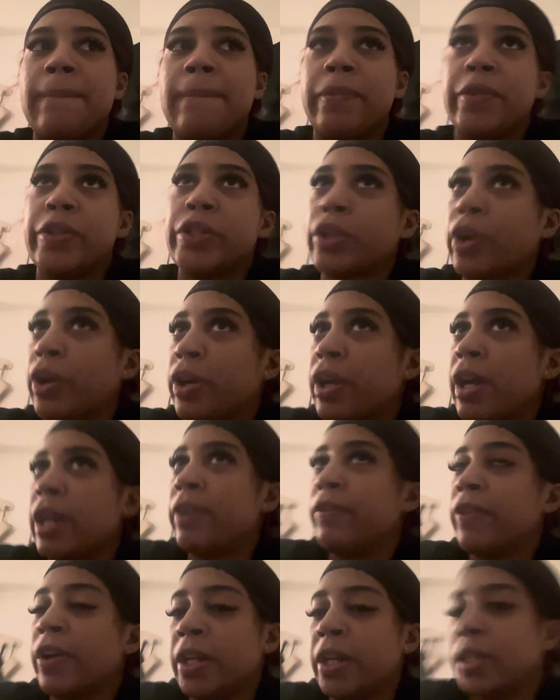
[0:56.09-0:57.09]
start getting
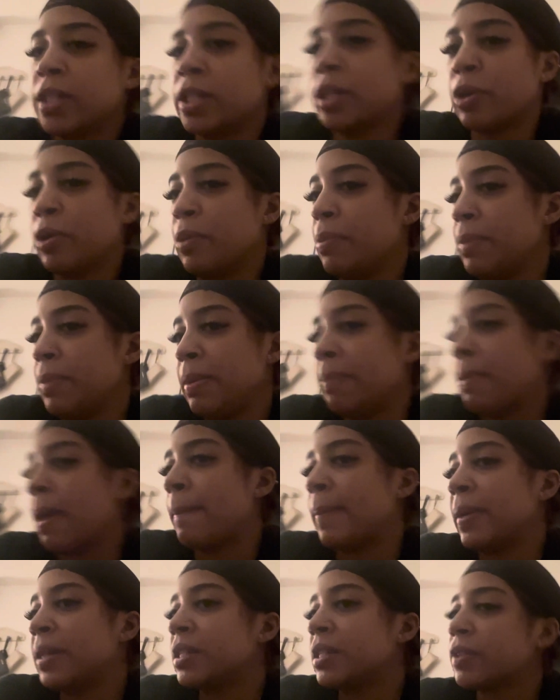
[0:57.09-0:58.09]
ready to go meet my
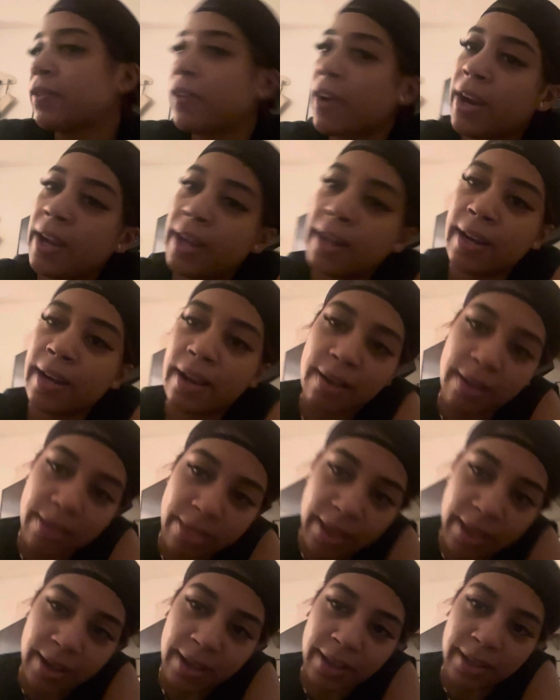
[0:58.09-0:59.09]
best friend, and
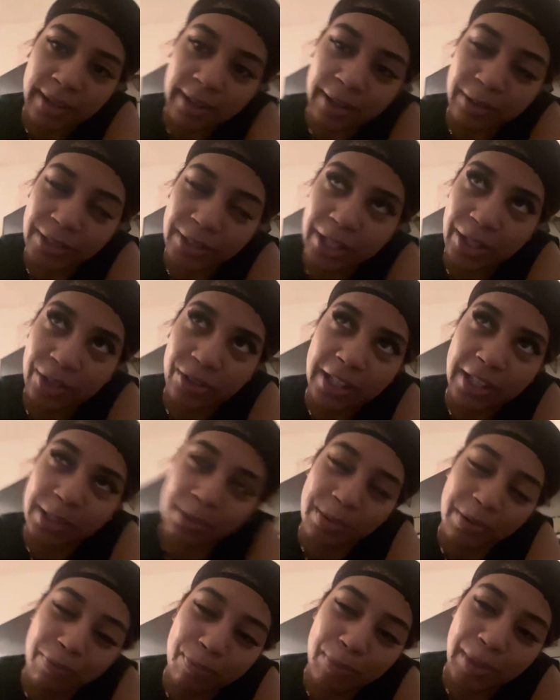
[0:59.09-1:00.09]
then I'll take you guys
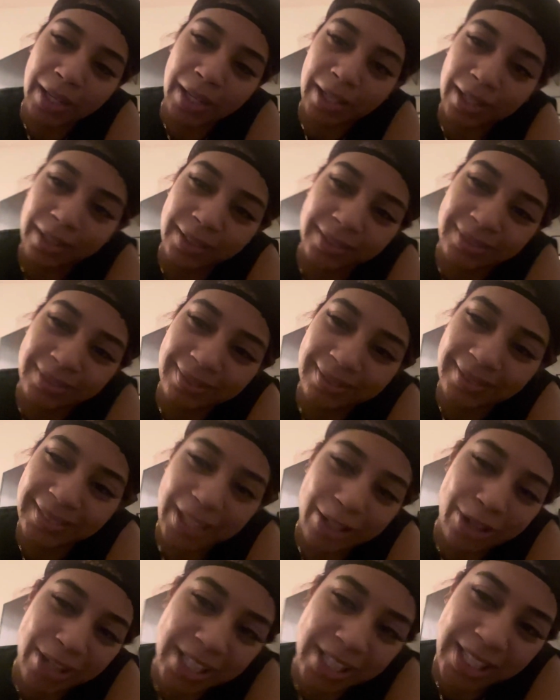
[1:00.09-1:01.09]
with me the
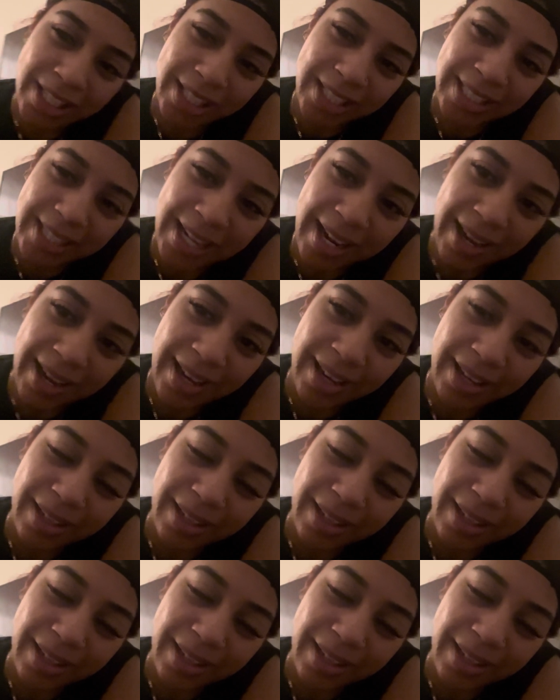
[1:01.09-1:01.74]
rest of the day.